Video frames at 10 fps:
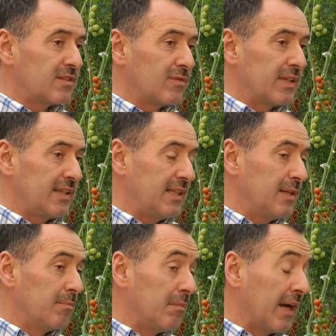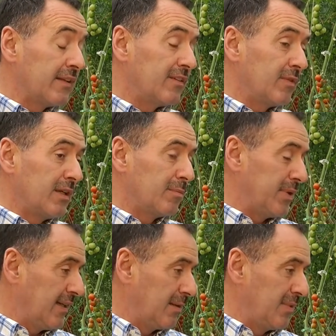so within a month we are
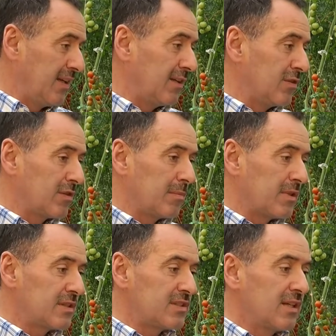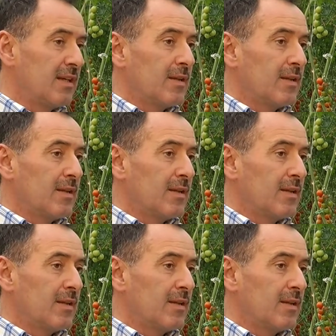picking mini cucumbers,